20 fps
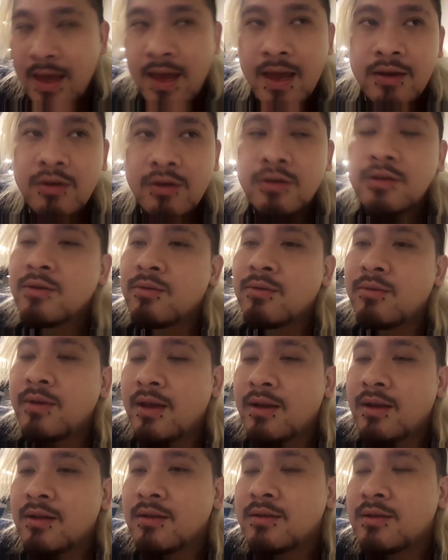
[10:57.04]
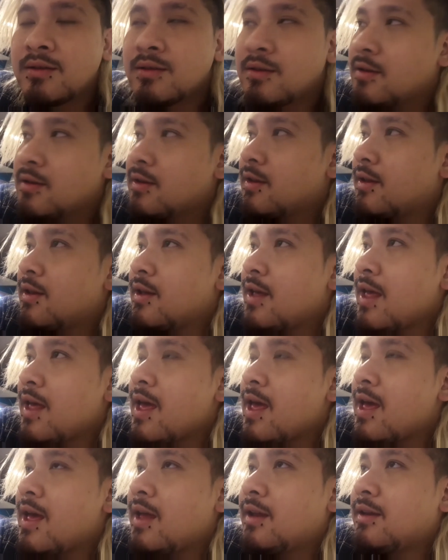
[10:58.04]
and your toenails.
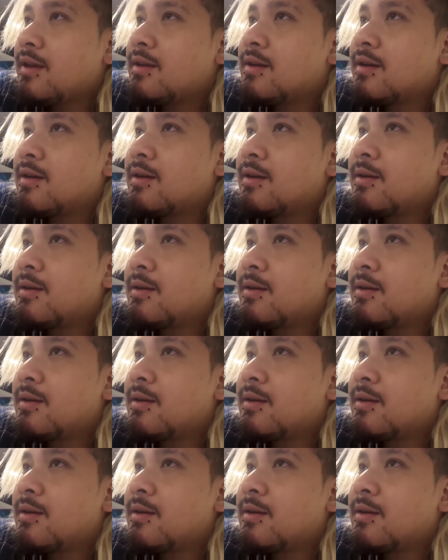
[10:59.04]
And